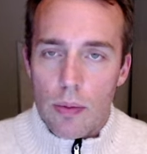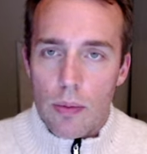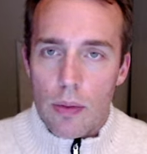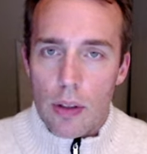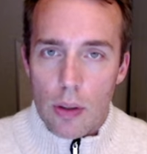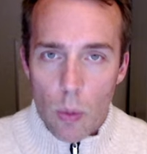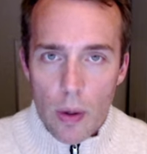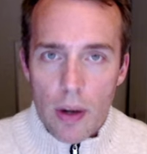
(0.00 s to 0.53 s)

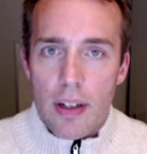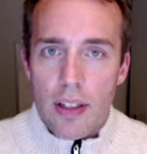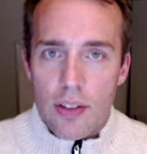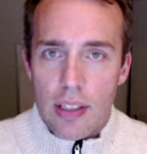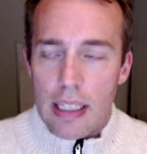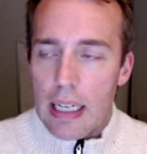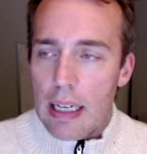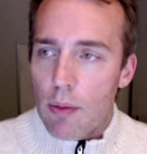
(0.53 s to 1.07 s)
the queries
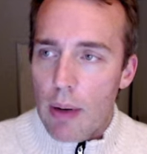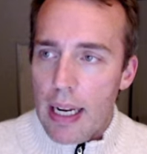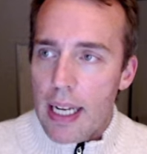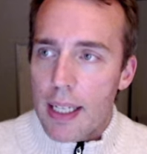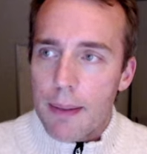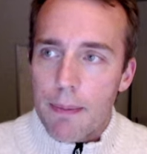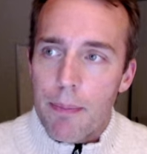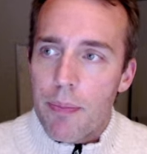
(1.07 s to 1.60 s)
that I
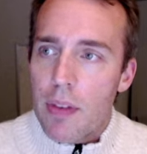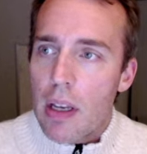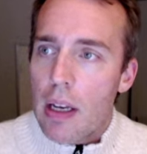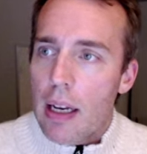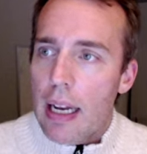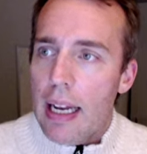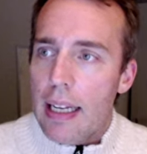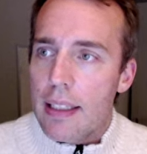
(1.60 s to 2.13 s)
ran
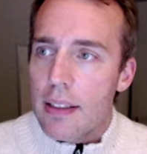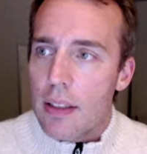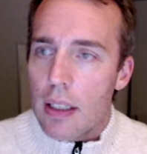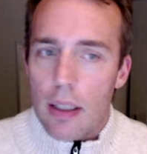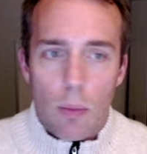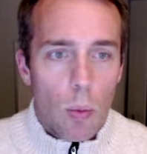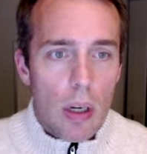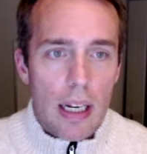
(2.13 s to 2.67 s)
and
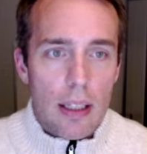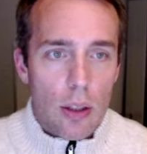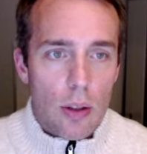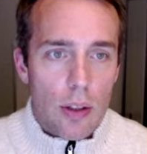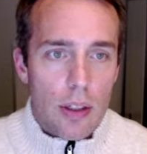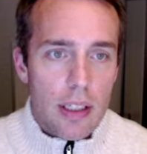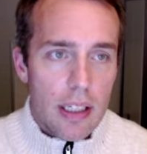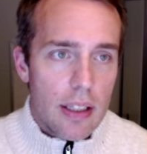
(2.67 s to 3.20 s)
what I
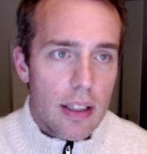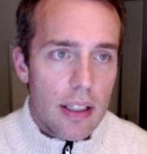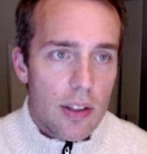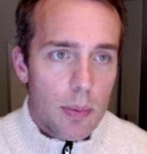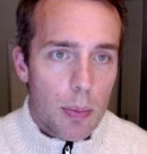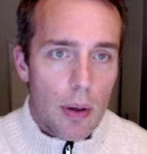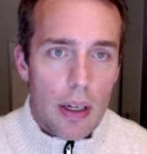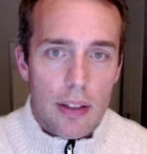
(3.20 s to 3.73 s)
learned in
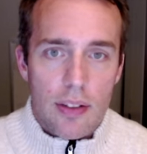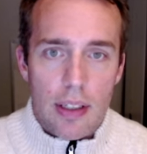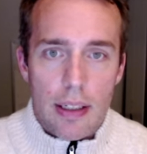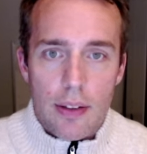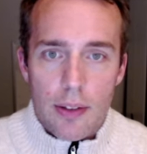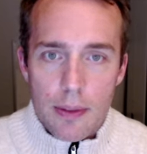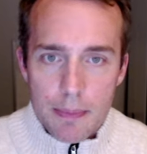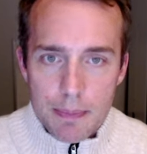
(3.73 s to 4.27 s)
this
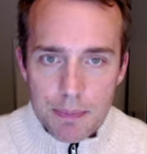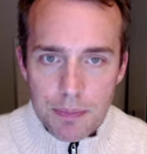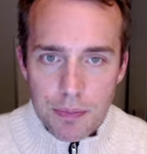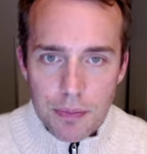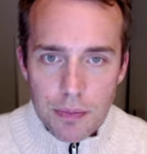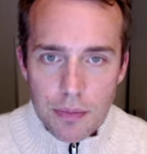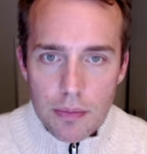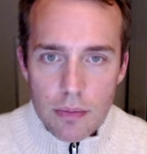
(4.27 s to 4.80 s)
process.
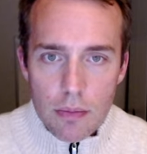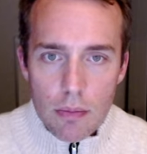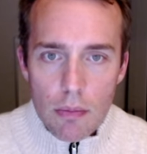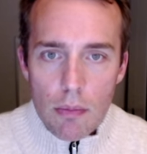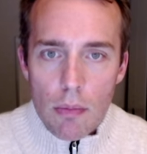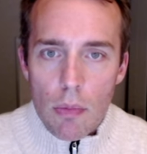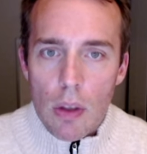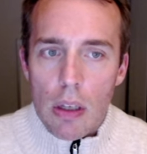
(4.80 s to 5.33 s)

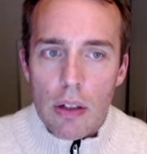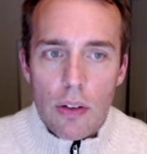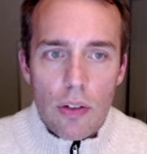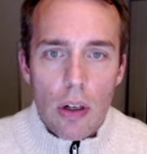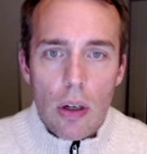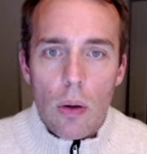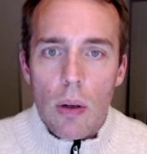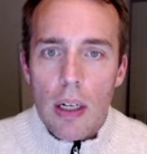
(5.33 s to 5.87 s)

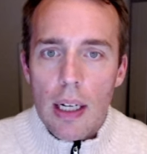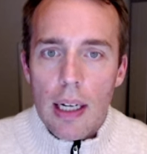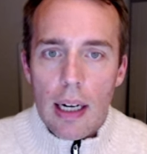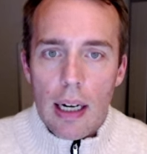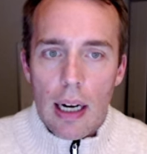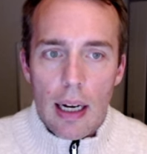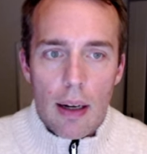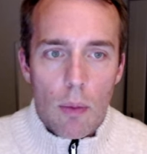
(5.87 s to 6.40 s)
So
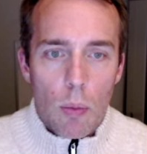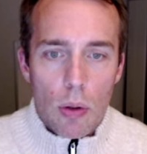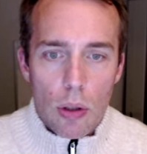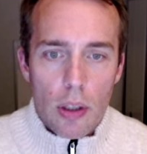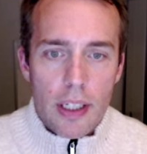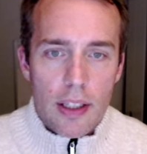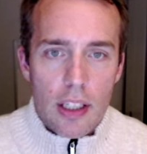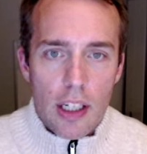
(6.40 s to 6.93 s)
we'll
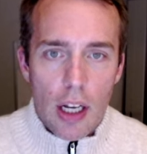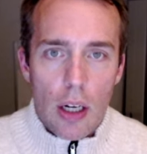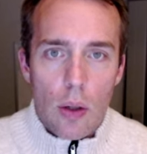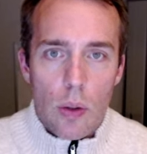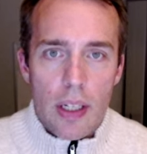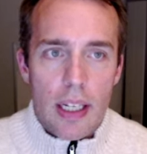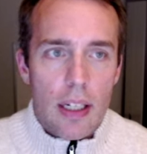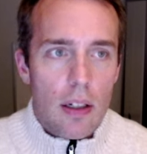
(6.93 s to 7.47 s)
look at the
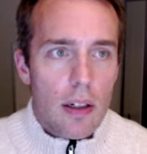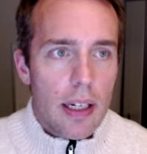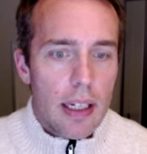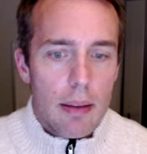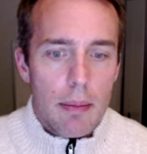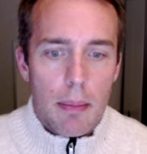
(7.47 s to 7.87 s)
code here in